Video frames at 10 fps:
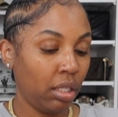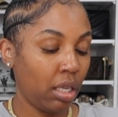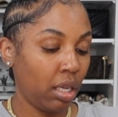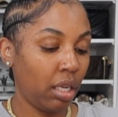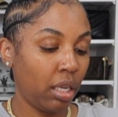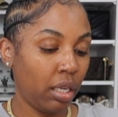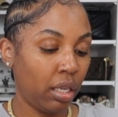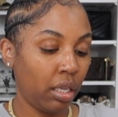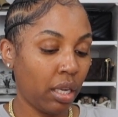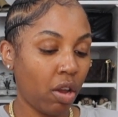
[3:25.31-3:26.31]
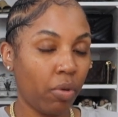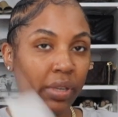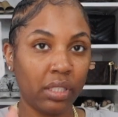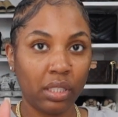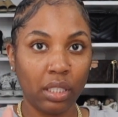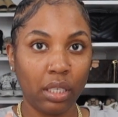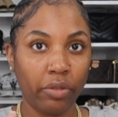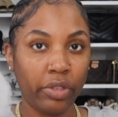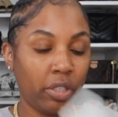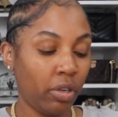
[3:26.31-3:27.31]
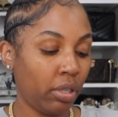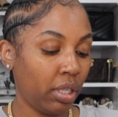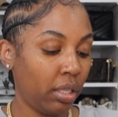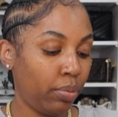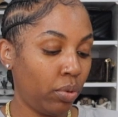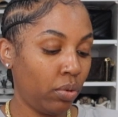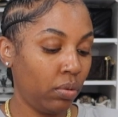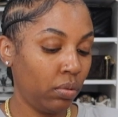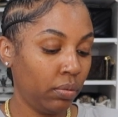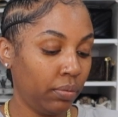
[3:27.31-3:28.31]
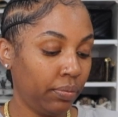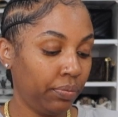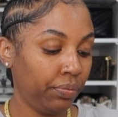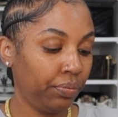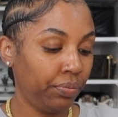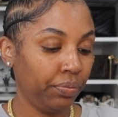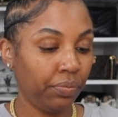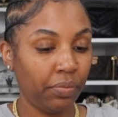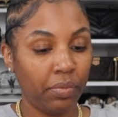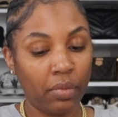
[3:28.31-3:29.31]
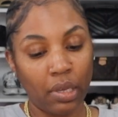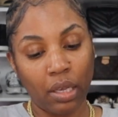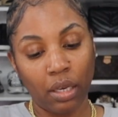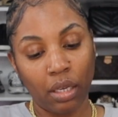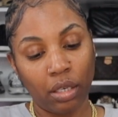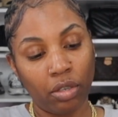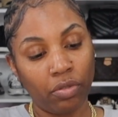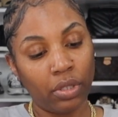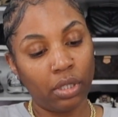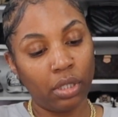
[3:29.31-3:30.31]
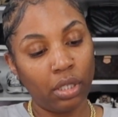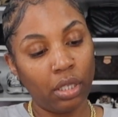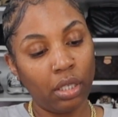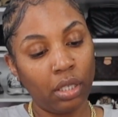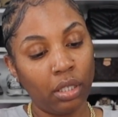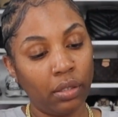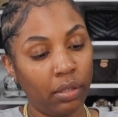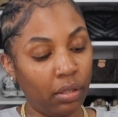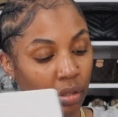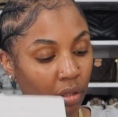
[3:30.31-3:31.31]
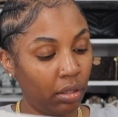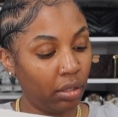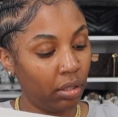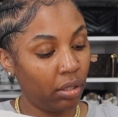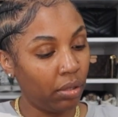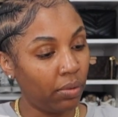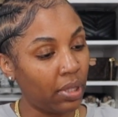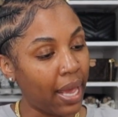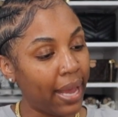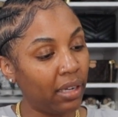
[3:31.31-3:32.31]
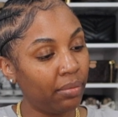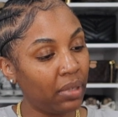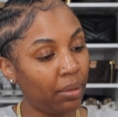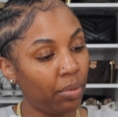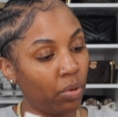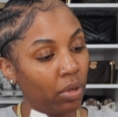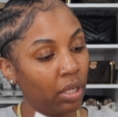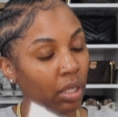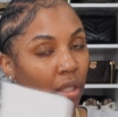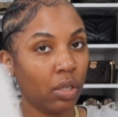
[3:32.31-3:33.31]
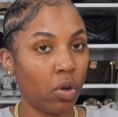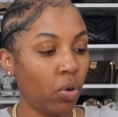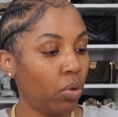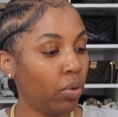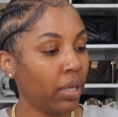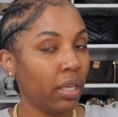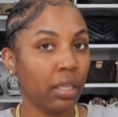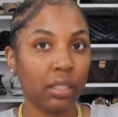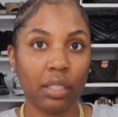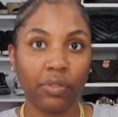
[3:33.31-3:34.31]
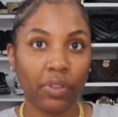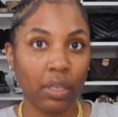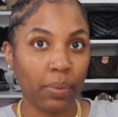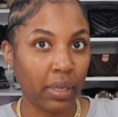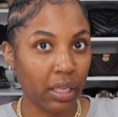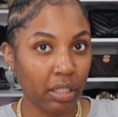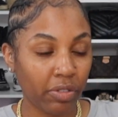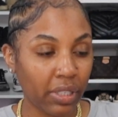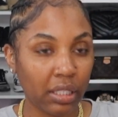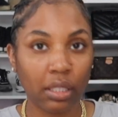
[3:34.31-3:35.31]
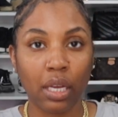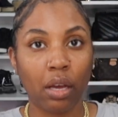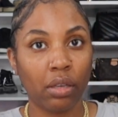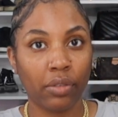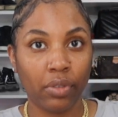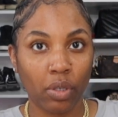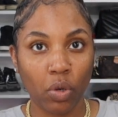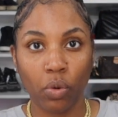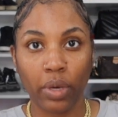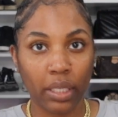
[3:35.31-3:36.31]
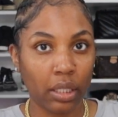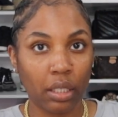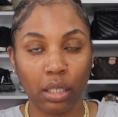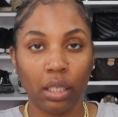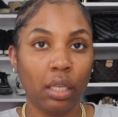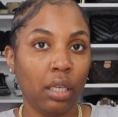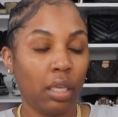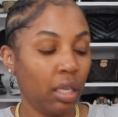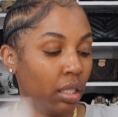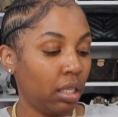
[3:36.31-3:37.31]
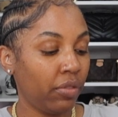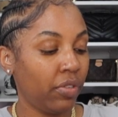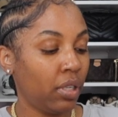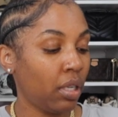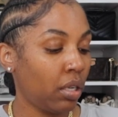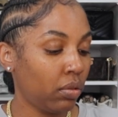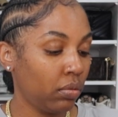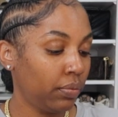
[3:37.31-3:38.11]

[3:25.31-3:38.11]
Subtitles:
And they always send a return label. And then your receipt. The item number on it, the code is, if anyone interested, I'll give you the code at the end of the video.